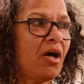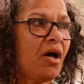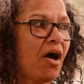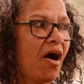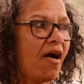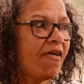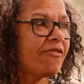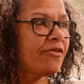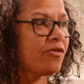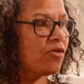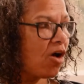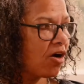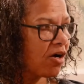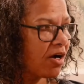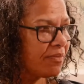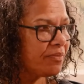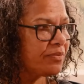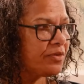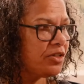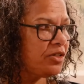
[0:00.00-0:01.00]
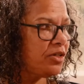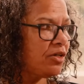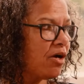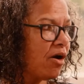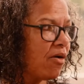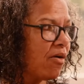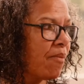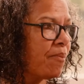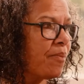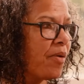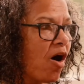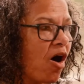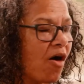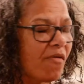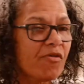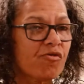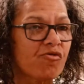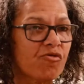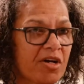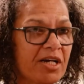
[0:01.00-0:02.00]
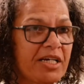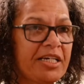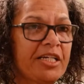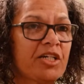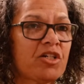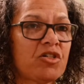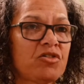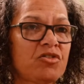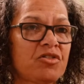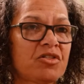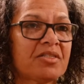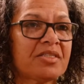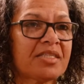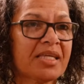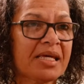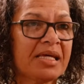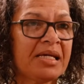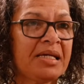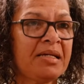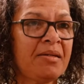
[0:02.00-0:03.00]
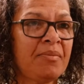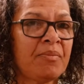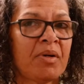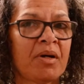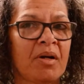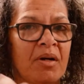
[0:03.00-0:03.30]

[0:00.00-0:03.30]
I feel like I'm part of a really good team.